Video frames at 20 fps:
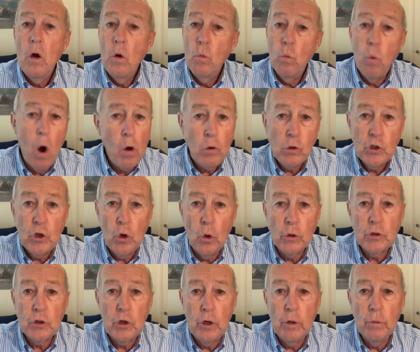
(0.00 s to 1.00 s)
While
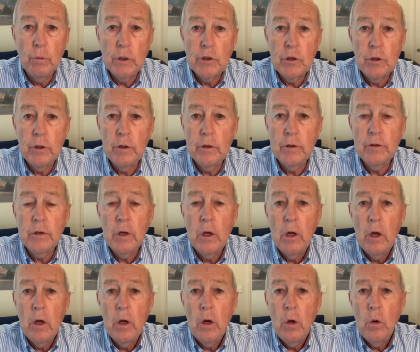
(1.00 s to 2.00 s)
short-term returns
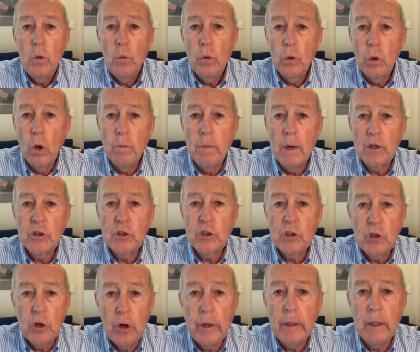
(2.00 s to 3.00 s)
will almost
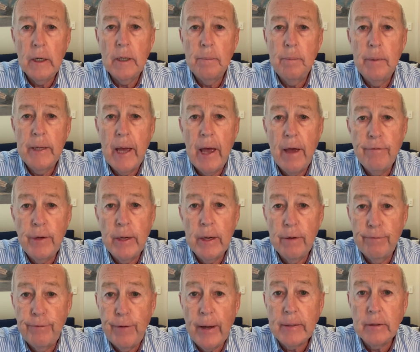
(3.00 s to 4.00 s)
certainly be heavily
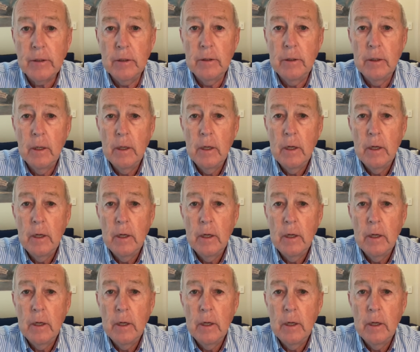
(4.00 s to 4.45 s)
affected